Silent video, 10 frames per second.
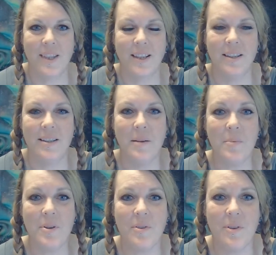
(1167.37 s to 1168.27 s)

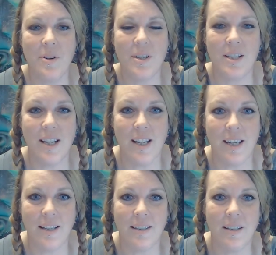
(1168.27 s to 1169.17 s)
Number
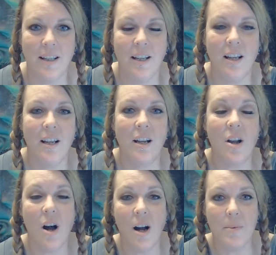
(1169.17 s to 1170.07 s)
13,
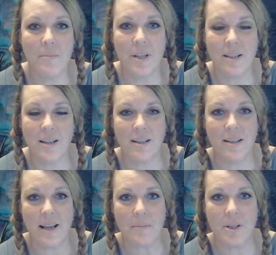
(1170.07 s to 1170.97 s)
common
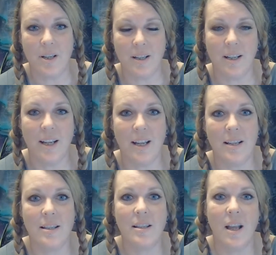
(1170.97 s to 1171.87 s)
misconception
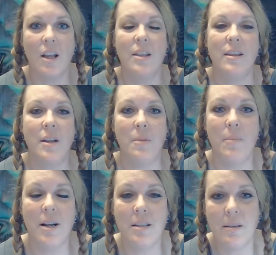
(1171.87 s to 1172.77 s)
is that you
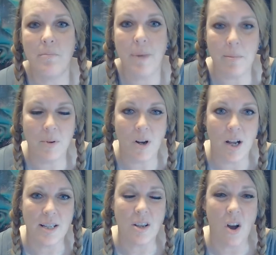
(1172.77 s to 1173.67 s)
must
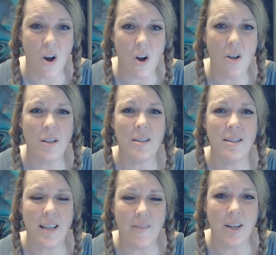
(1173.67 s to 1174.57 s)
memorize all
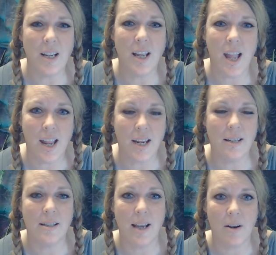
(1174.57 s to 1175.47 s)

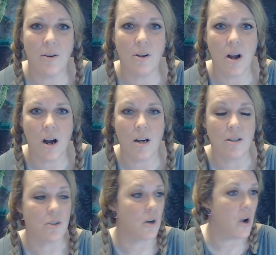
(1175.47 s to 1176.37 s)
78 tarot
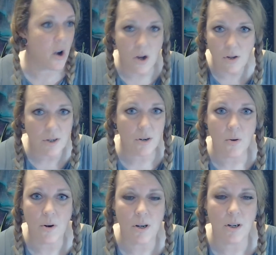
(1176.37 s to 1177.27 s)
cards or all your
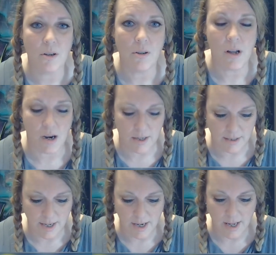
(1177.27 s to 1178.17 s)
oracle
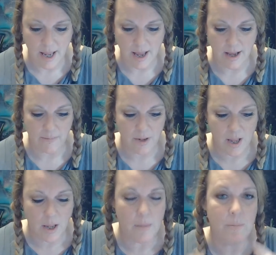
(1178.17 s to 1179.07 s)
cards that you have
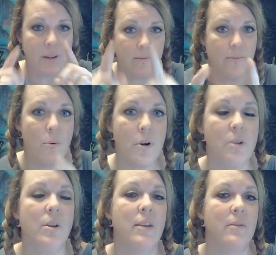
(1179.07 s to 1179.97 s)
before
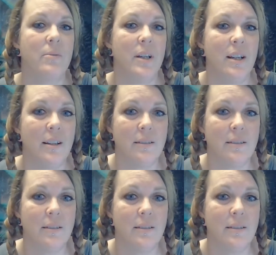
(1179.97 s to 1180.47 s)
you give a reading.